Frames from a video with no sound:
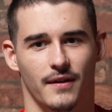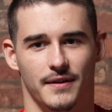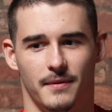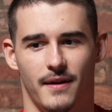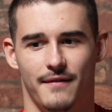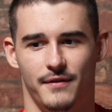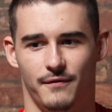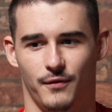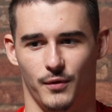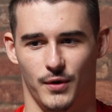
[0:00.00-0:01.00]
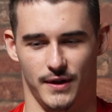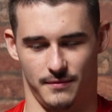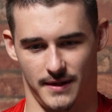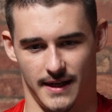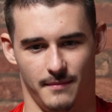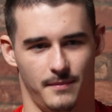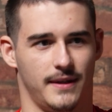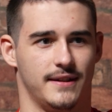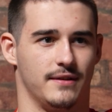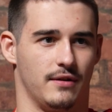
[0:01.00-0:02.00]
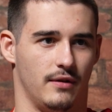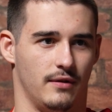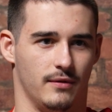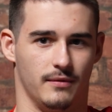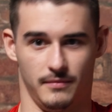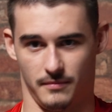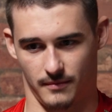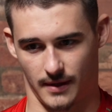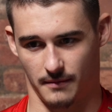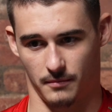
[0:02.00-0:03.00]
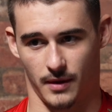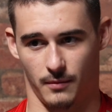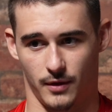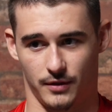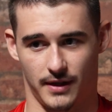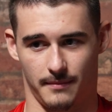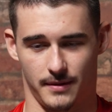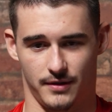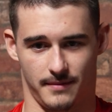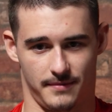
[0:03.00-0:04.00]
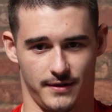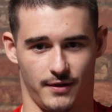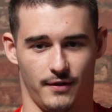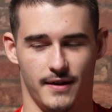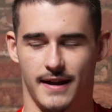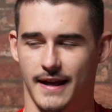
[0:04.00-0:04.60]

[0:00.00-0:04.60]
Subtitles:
No, it's about every 4 years when the Olympics is on or when a World Championships is on.